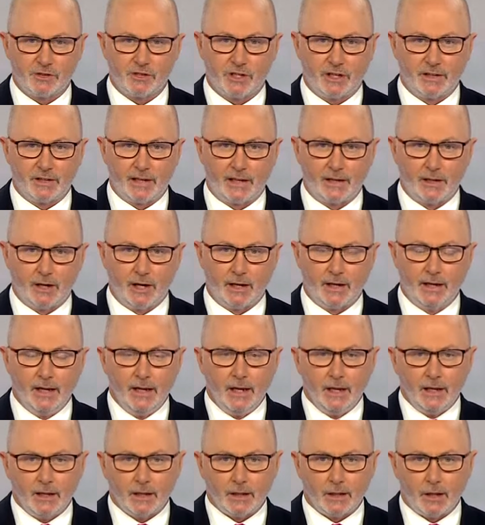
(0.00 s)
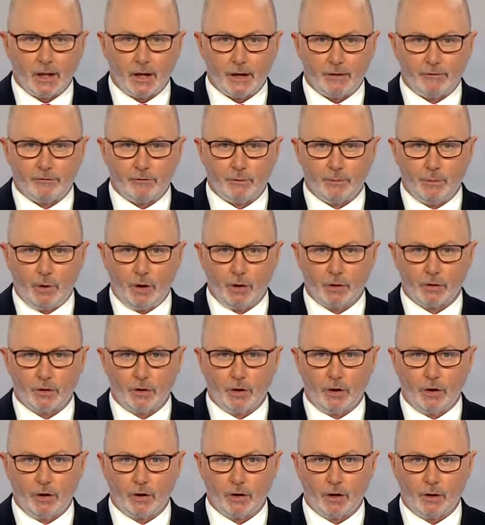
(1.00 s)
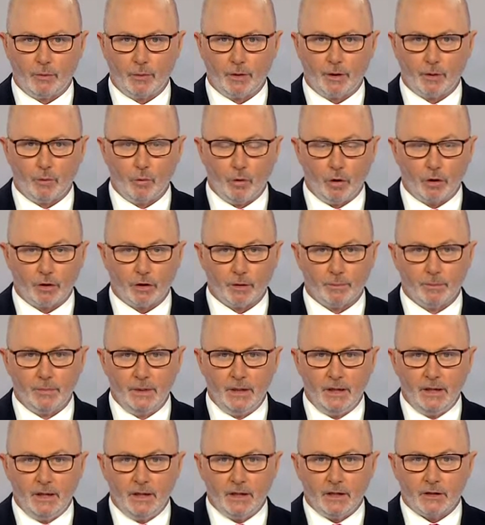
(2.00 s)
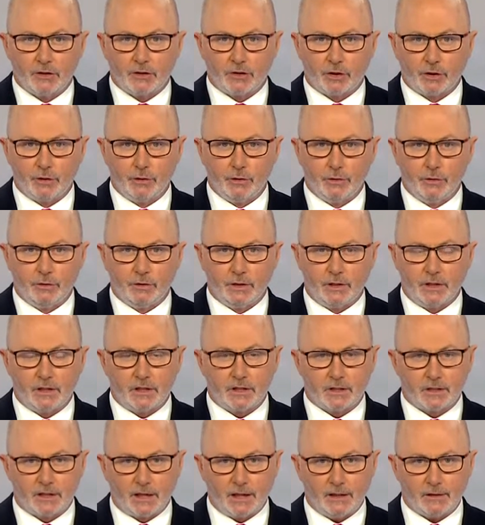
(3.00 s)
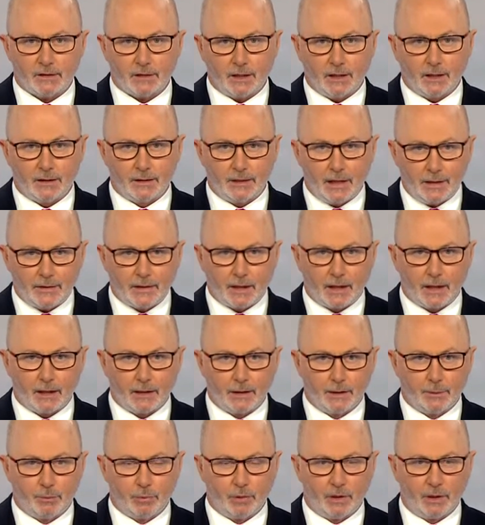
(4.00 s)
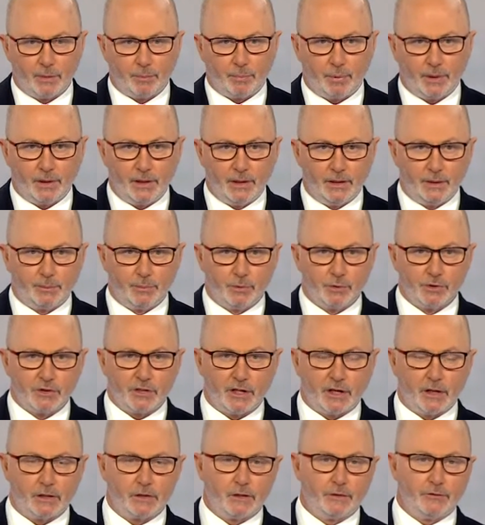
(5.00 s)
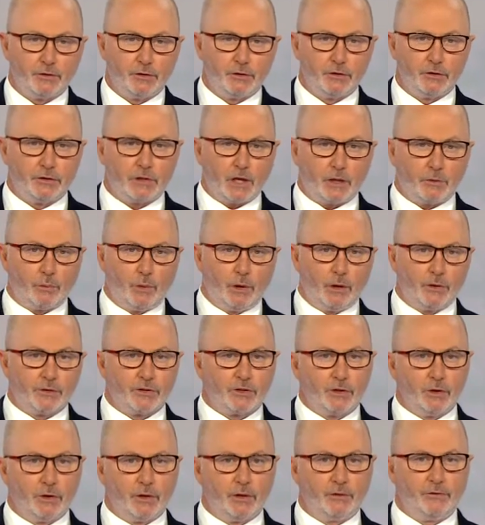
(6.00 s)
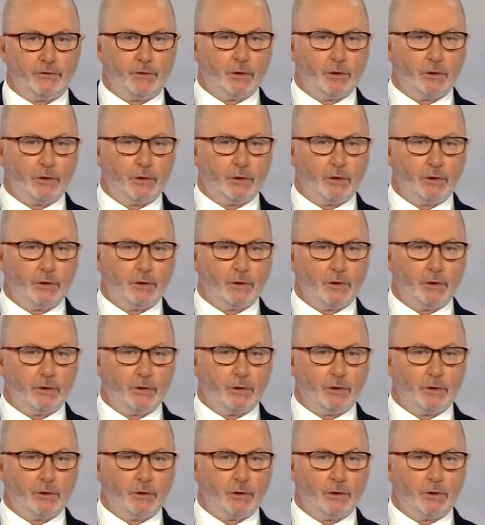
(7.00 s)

on Sunday night, live from Hong Kong. I want to welcome to the set another Liberal MP, Liberal Senator for New South Wales, Connie